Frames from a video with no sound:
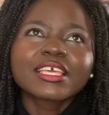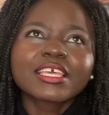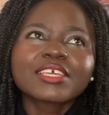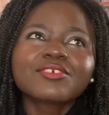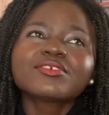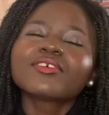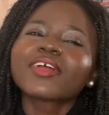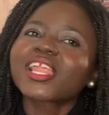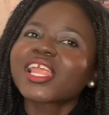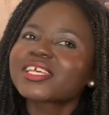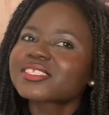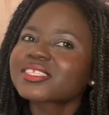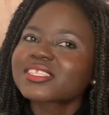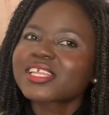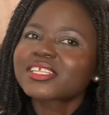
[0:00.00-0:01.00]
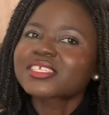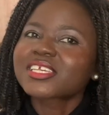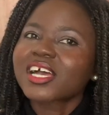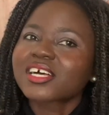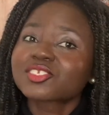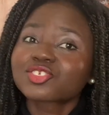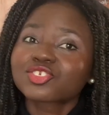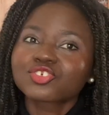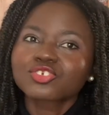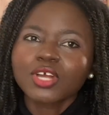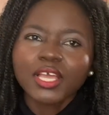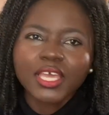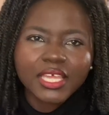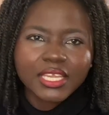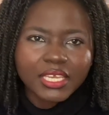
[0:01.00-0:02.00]
He realizes that he has
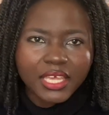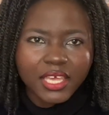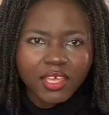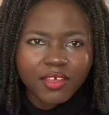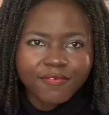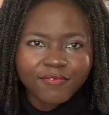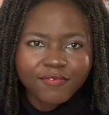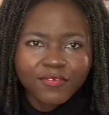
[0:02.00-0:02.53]
struck a nerve